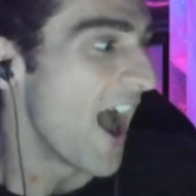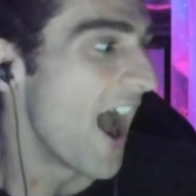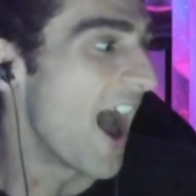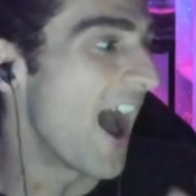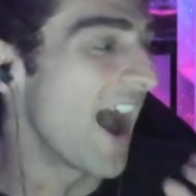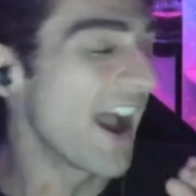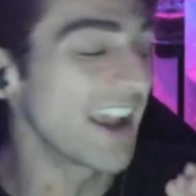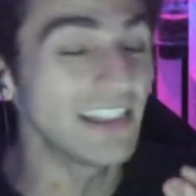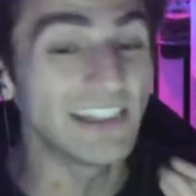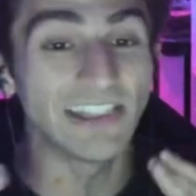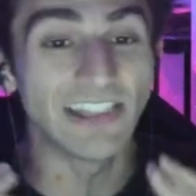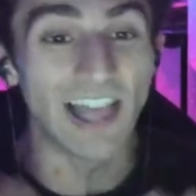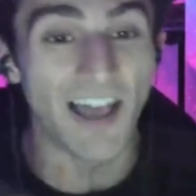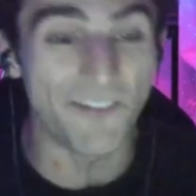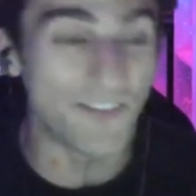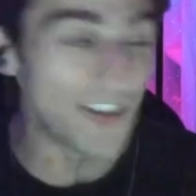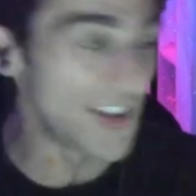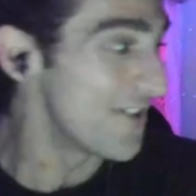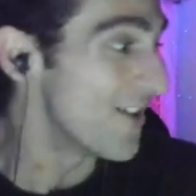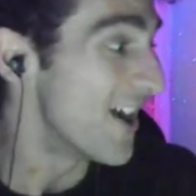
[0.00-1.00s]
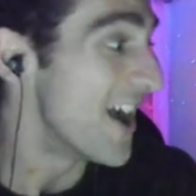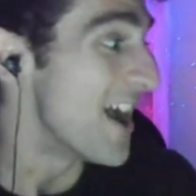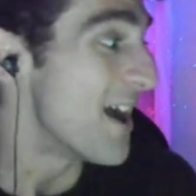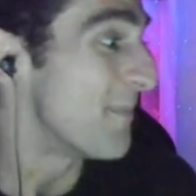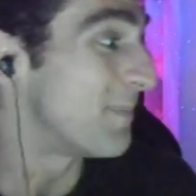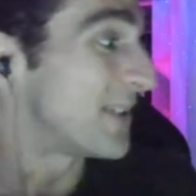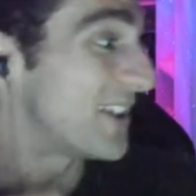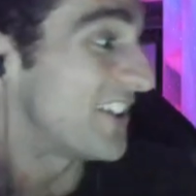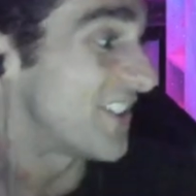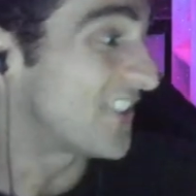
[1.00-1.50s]
I love you.
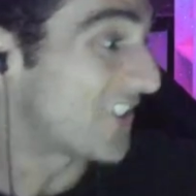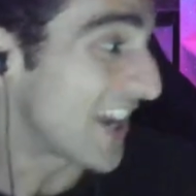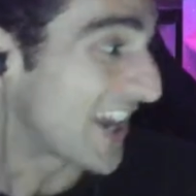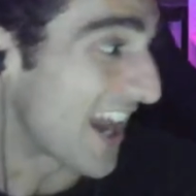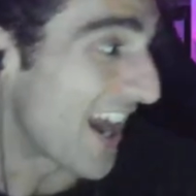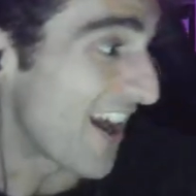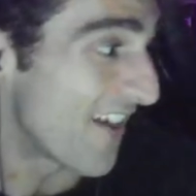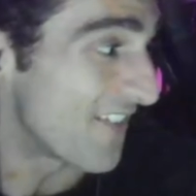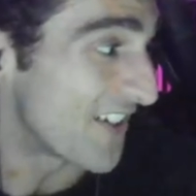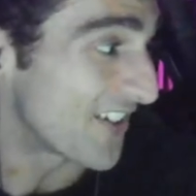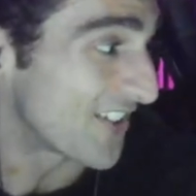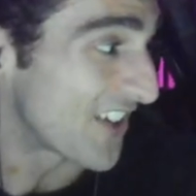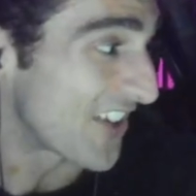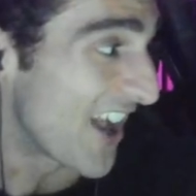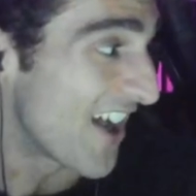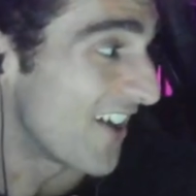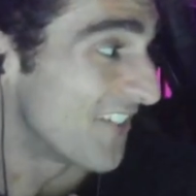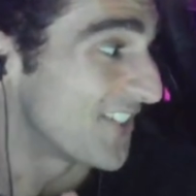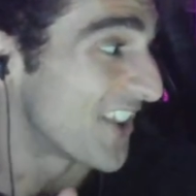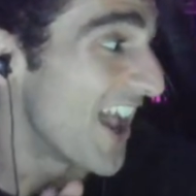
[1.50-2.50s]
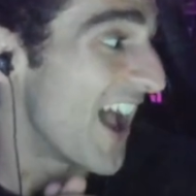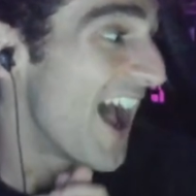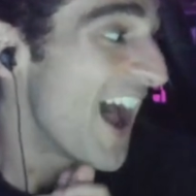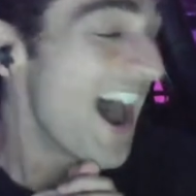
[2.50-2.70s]
Please take care of yourselves.